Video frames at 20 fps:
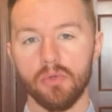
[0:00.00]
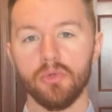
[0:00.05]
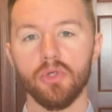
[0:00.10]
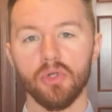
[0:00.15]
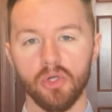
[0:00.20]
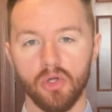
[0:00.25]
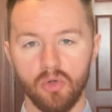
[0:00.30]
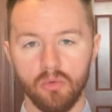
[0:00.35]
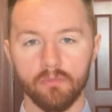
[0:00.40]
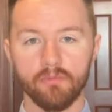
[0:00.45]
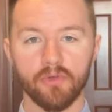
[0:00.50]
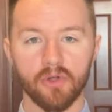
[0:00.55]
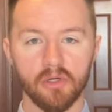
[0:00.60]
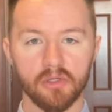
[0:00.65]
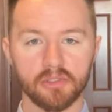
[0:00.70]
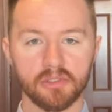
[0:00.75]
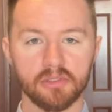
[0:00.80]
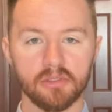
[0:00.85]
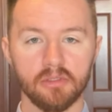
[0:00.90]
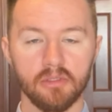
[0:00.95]
your home
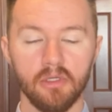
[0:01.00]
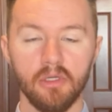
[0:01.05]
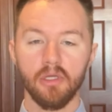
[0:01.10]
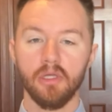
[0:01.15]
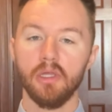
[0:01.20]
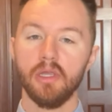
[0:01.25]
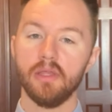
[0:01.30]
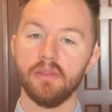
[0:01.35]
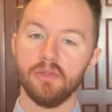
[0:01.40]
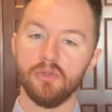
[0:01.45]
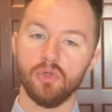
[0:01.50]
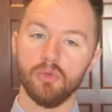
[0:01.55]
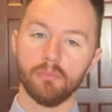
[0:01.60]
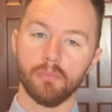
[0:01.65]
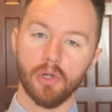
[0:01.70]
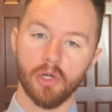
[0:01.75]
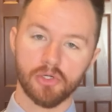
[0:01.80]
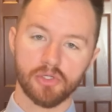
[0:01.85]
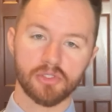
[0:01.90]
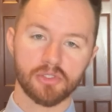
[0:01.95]
first and then you
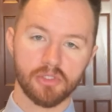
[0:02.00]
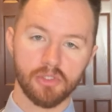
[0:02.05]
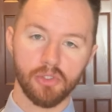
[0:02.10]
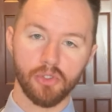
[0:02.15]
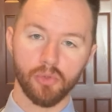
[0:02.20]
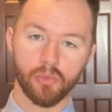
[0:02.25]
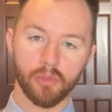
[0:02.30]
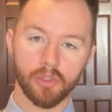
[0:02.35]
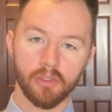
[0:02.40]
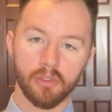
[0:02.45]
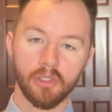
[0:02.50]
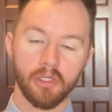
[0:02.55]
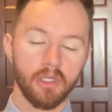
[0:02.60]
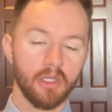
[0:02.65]
purchase a new one.